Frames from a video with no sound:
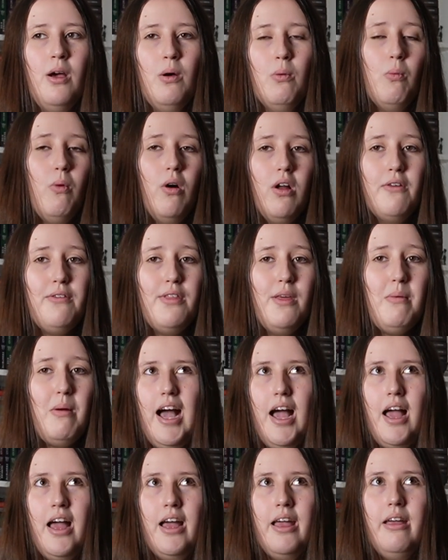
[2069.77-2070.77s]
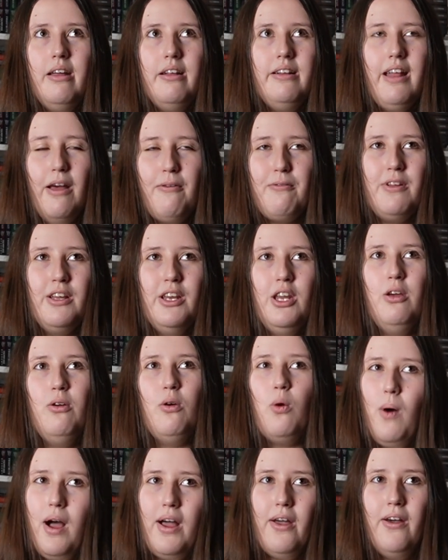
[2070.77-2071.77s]
One of them I definitely knew
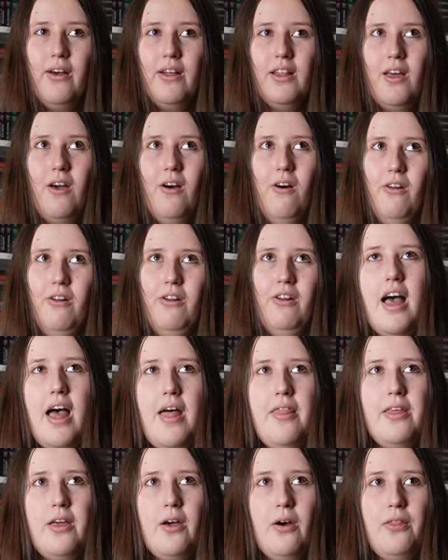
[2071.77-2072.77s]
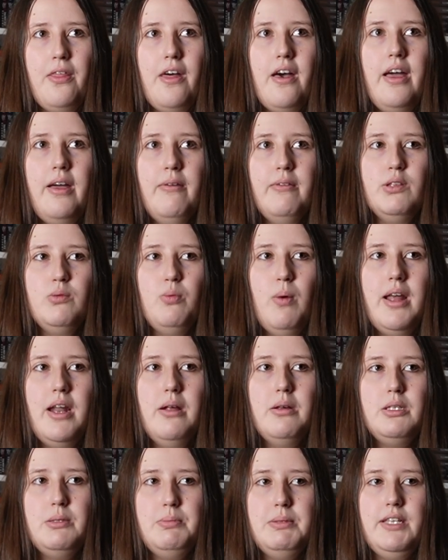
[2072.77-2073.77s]
quite early on, and the other it was when
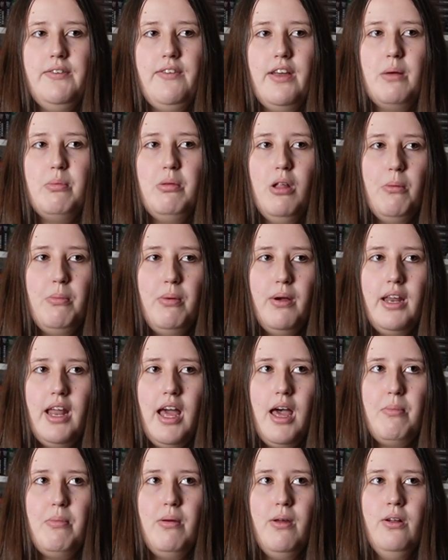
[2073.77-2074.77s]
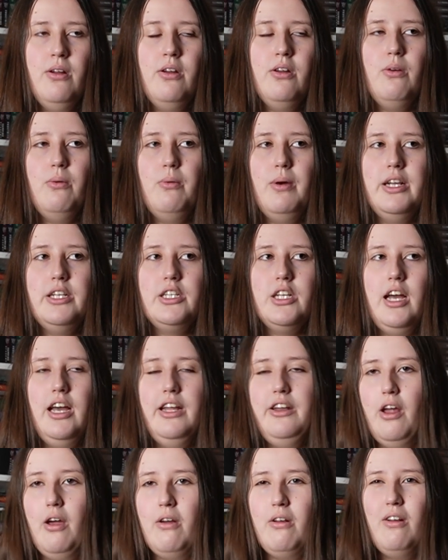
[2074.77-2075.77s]
a specific plot point happened, which I
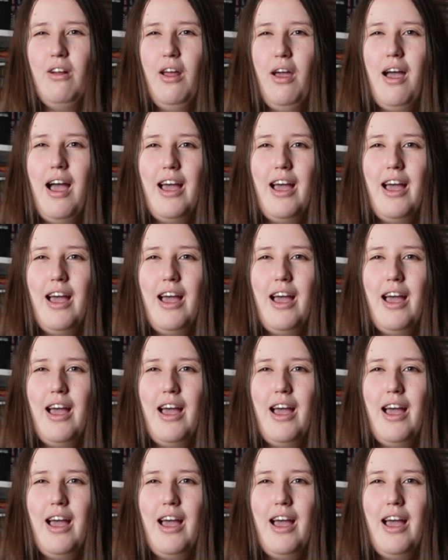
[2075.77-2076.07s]
don't know,